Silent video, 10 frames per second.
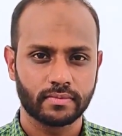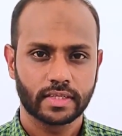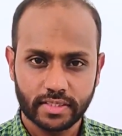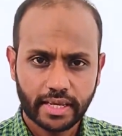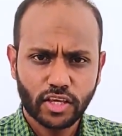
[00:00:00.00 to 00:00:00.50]

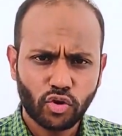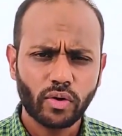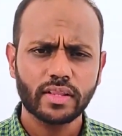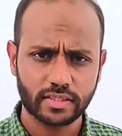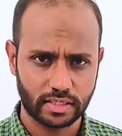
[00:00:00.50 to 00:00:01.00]

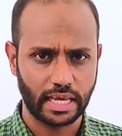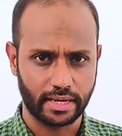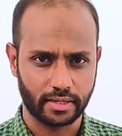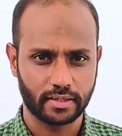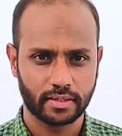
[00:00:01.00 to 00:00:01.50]
Secure the
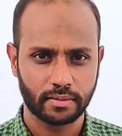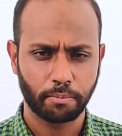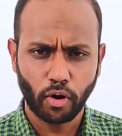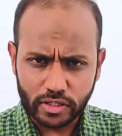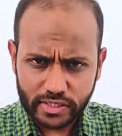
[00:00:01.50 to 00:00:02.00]
scene.
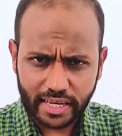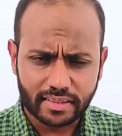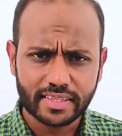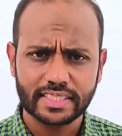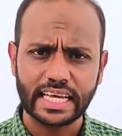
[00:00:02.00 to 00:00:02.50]

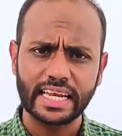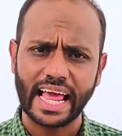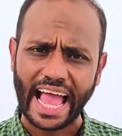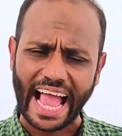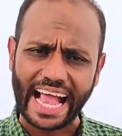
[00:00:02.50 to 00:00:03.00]
Protect the
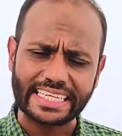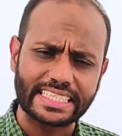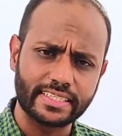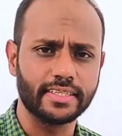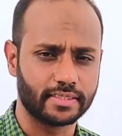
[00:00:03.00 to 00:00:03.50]
scene as
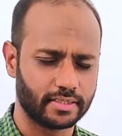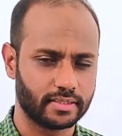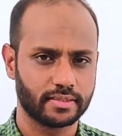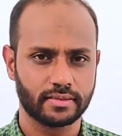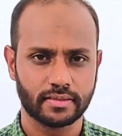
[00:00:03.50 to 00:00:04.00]
it
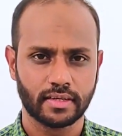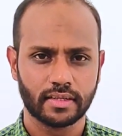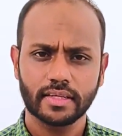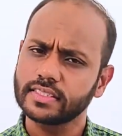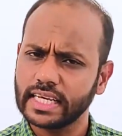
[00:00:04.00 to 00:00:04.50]
is.
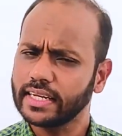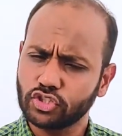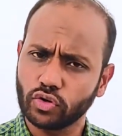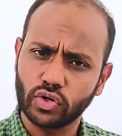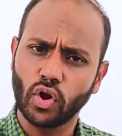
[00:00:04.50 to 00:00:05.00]
The scene
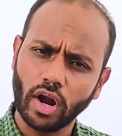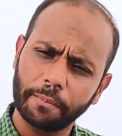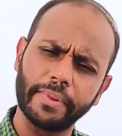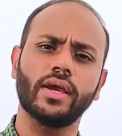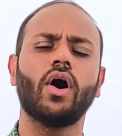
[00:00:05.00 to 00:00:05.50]
should
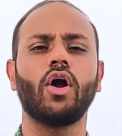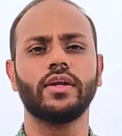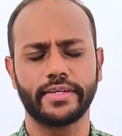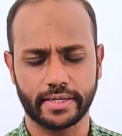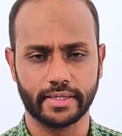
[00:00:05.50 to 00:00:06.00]
not be
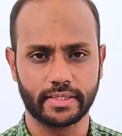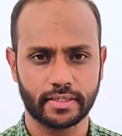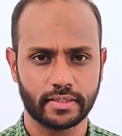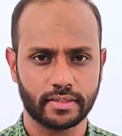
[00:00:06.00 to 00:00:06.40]
altered.